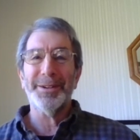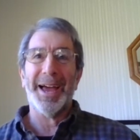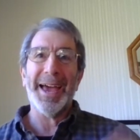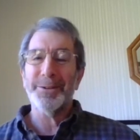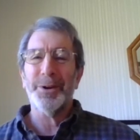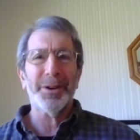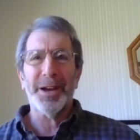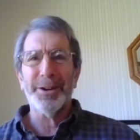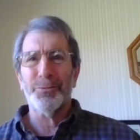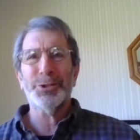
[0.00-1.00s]
I had
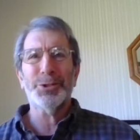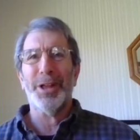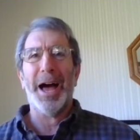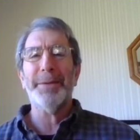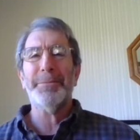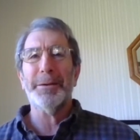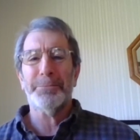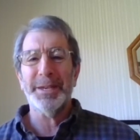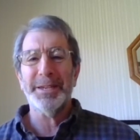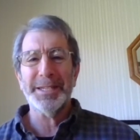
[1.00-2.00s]
an original
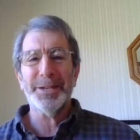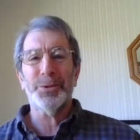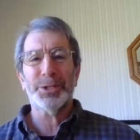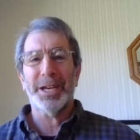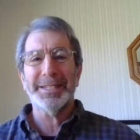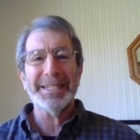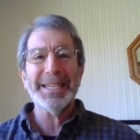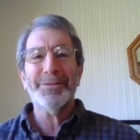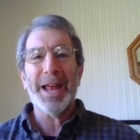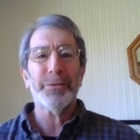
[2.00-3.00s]
IBM PC, which I didn't
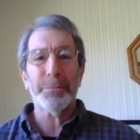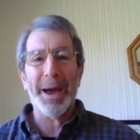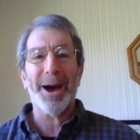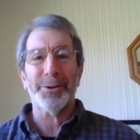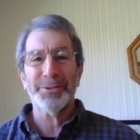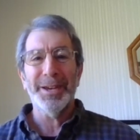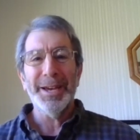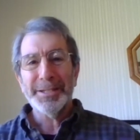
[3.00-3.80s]
even have a mouse.